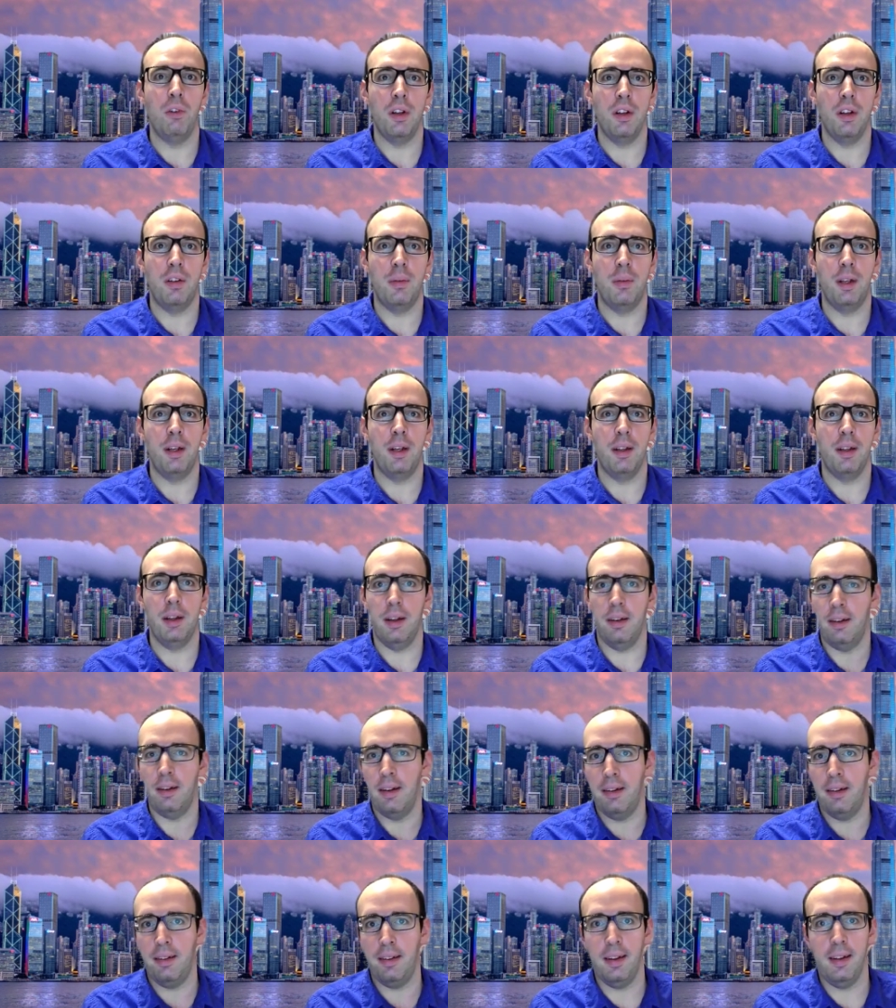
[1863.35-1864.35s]
It's been, uh, as
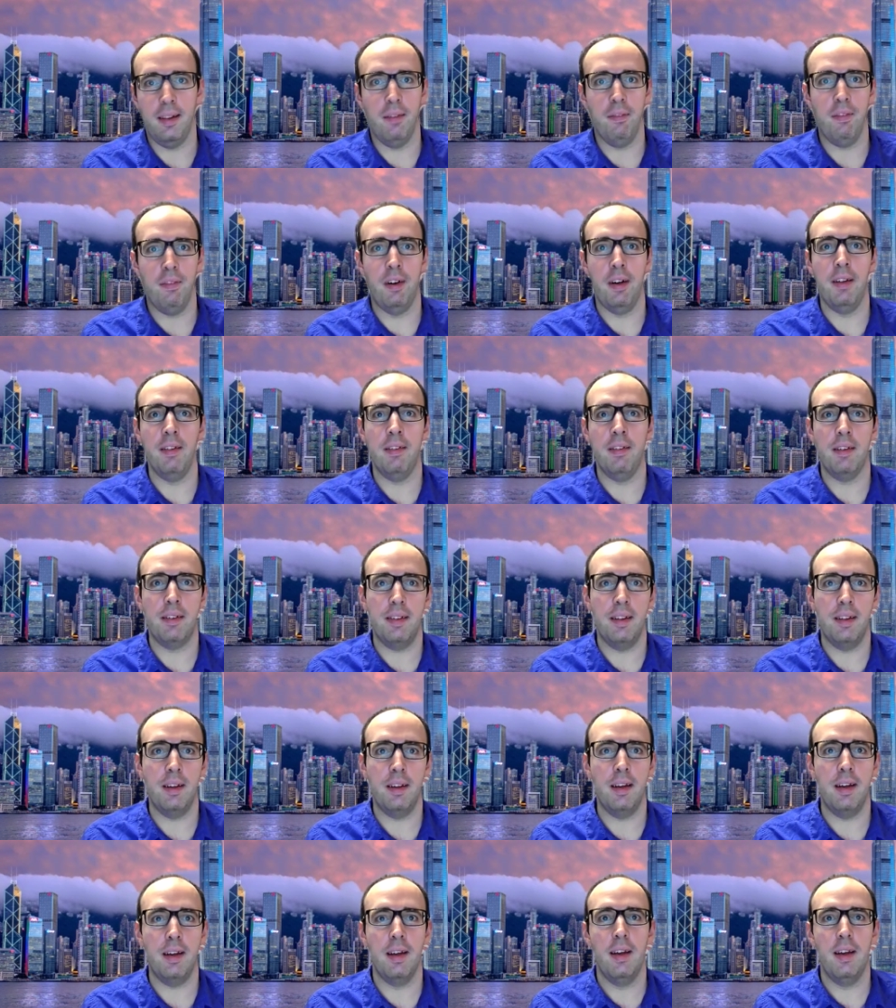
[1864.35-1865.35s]
I said, very
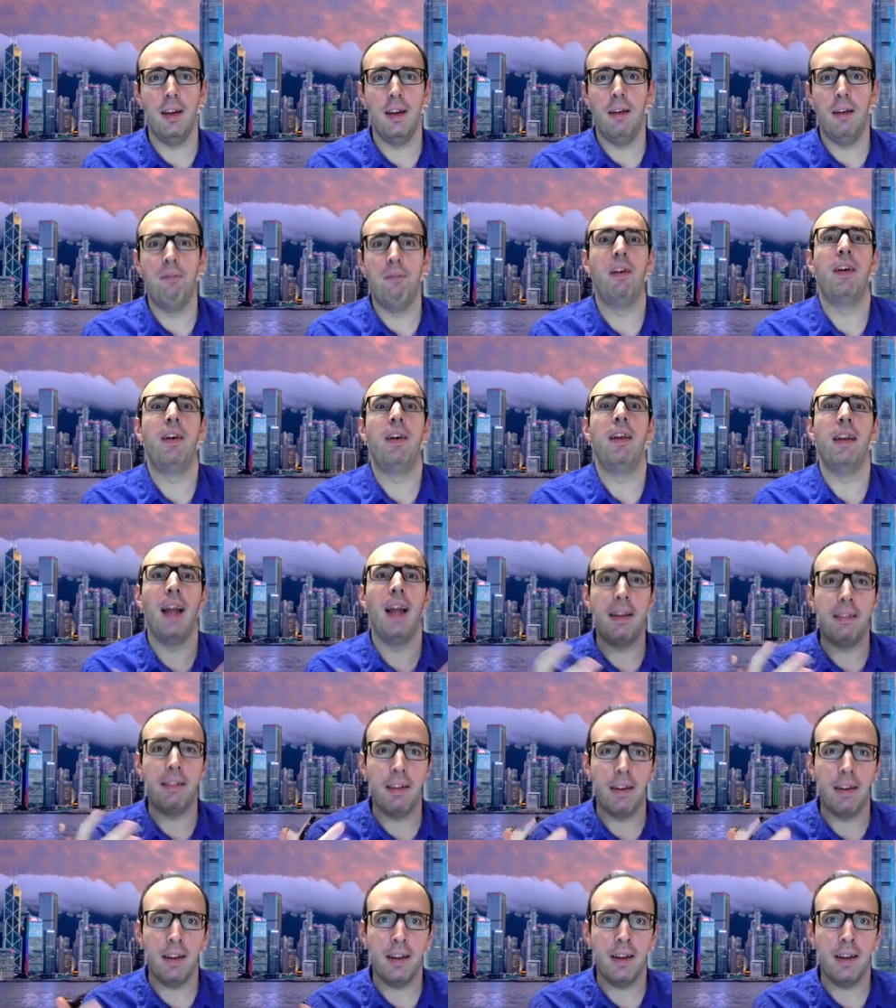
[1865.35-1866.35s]
interesting, very
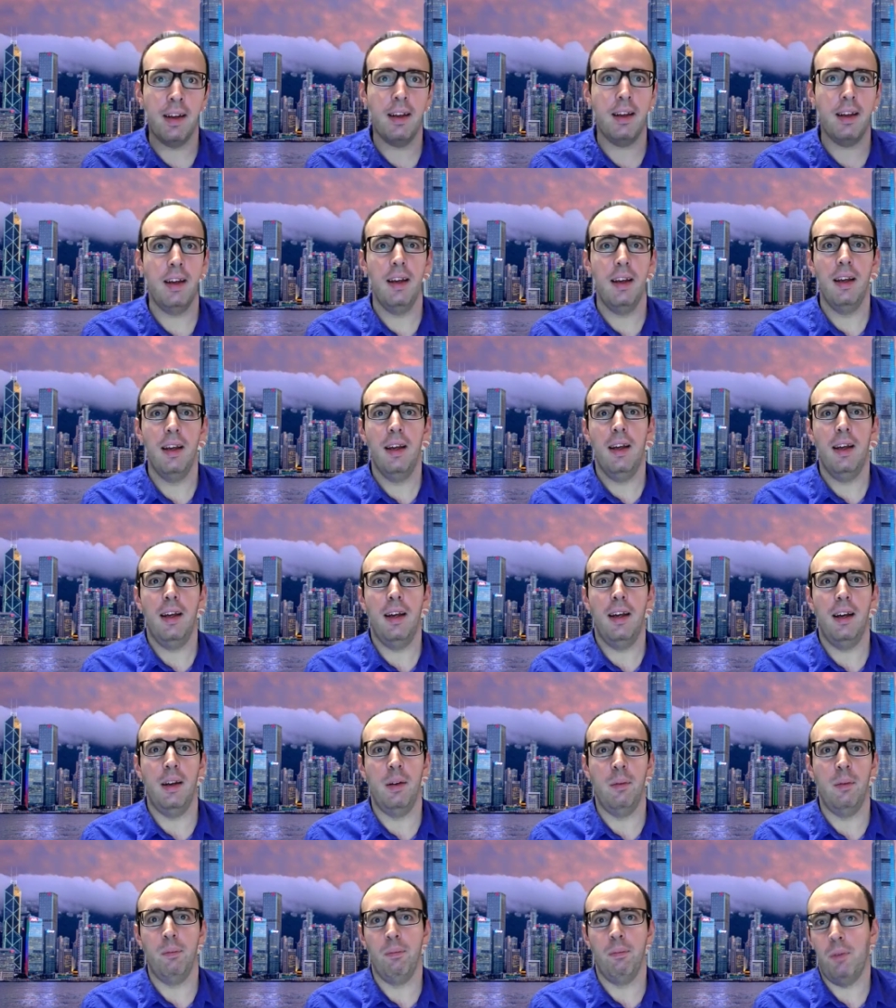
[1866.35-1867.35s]
enlightening,
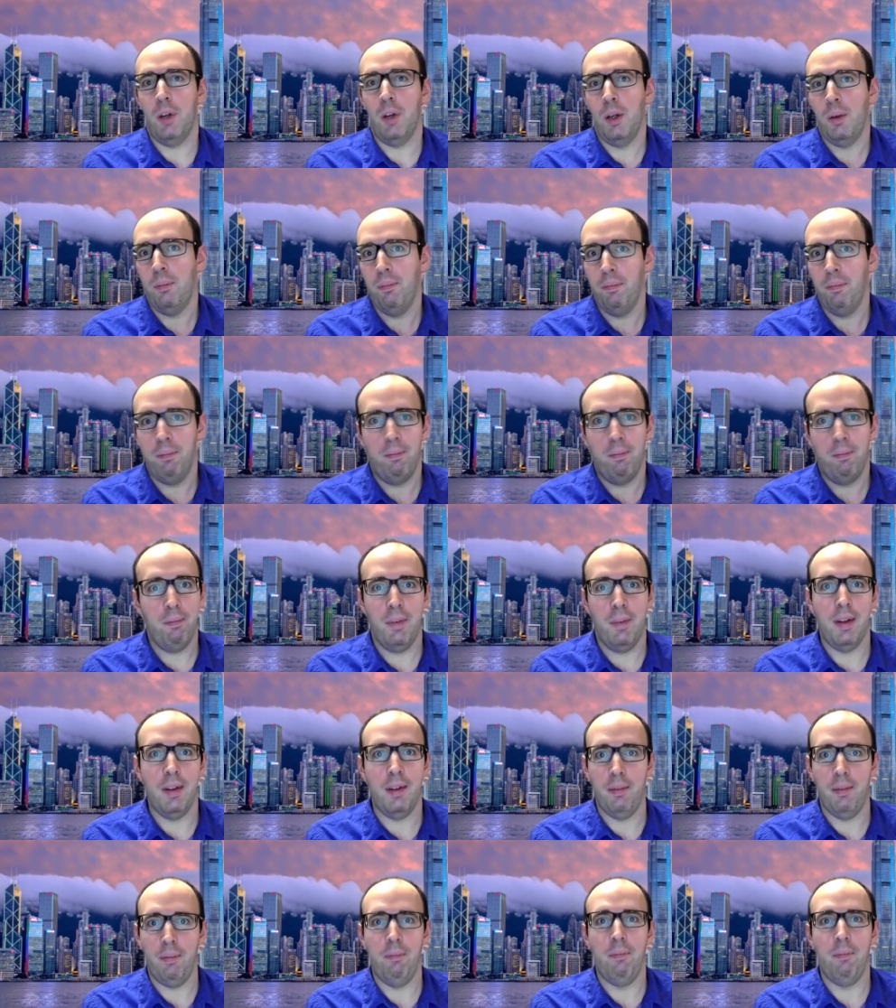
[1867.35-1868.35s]
and well,
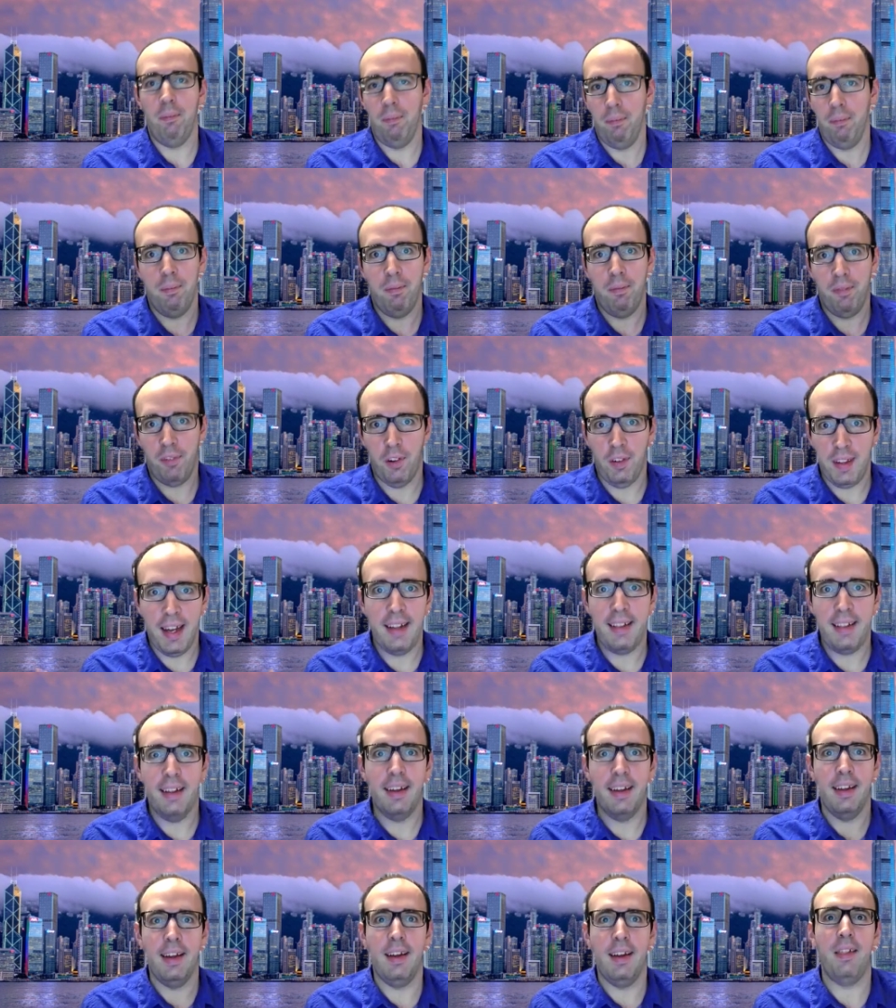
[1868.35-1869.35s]
um, for that,
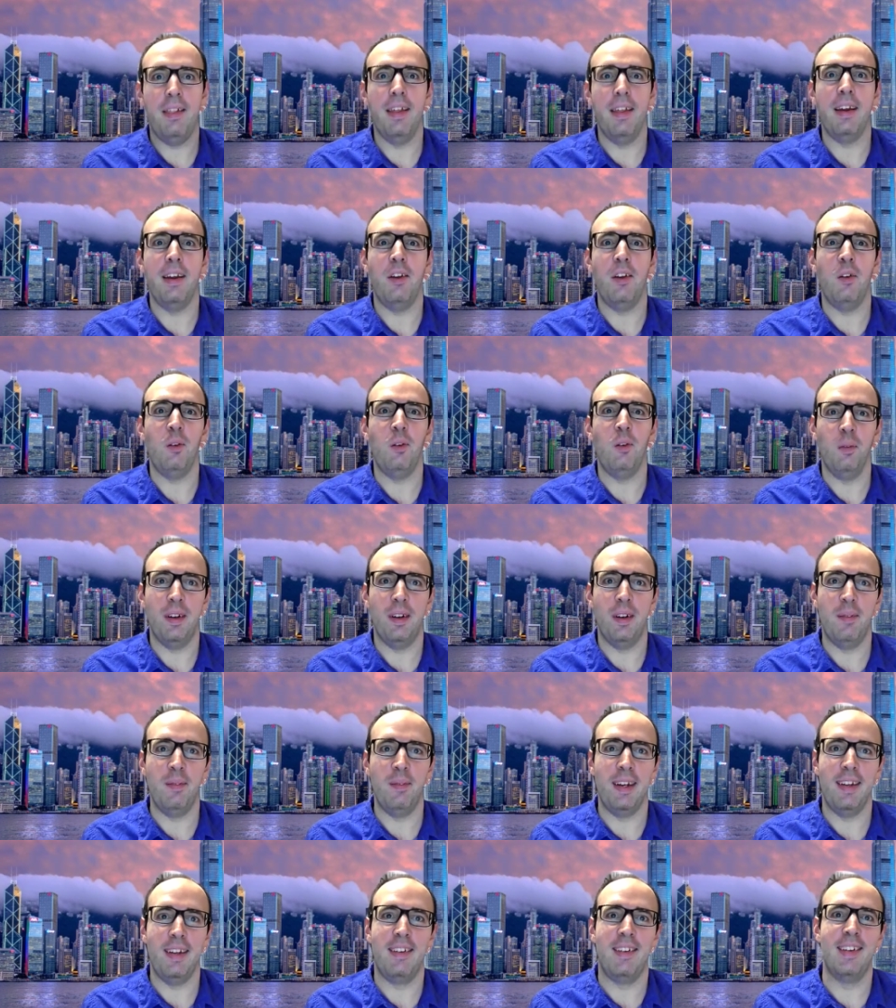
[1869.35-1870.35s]
I, I thank you very
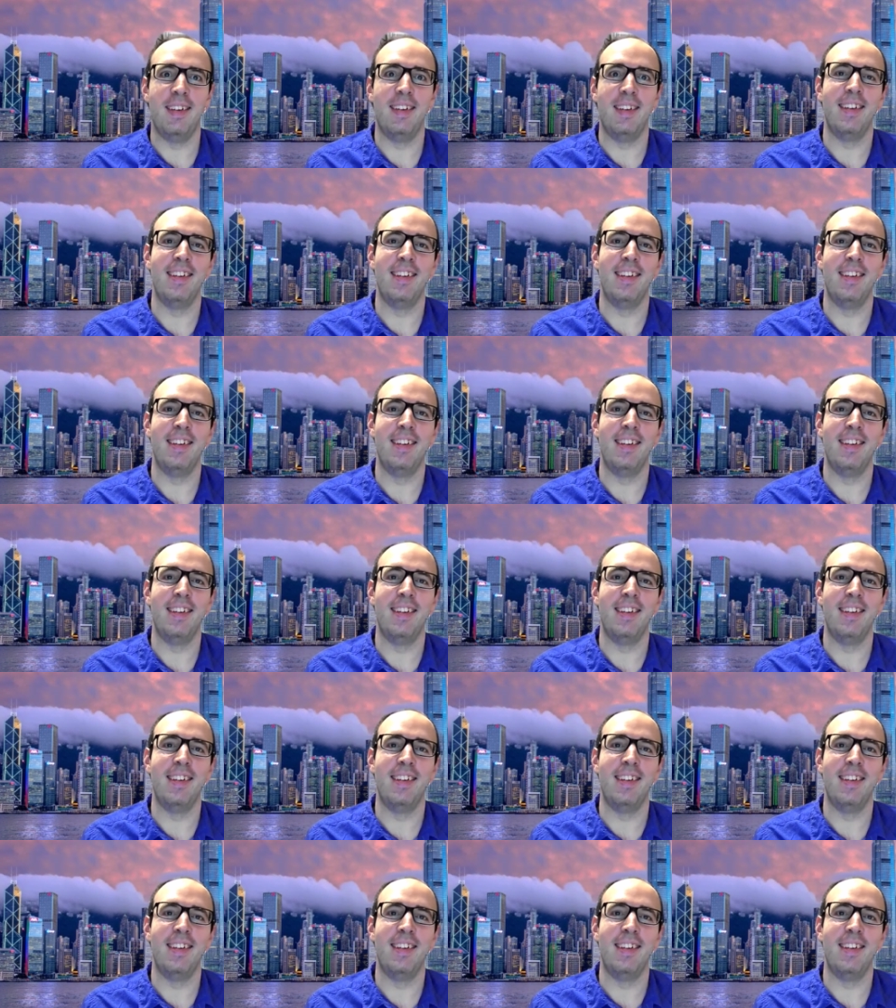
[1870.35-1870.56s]
much.